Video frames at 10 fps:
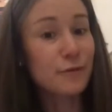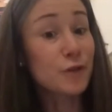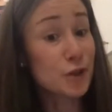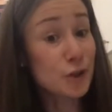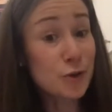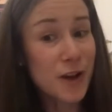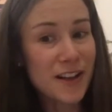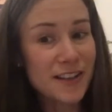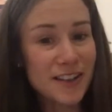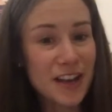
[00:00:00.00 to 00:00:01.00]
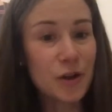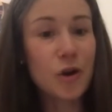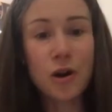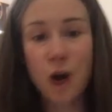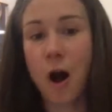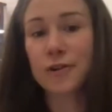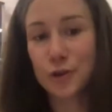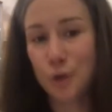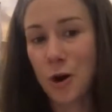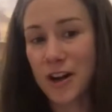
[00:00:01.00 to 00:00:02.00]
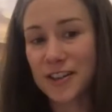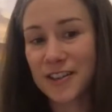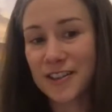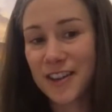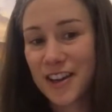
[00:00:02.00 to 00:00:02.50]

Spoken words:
for students in a college course?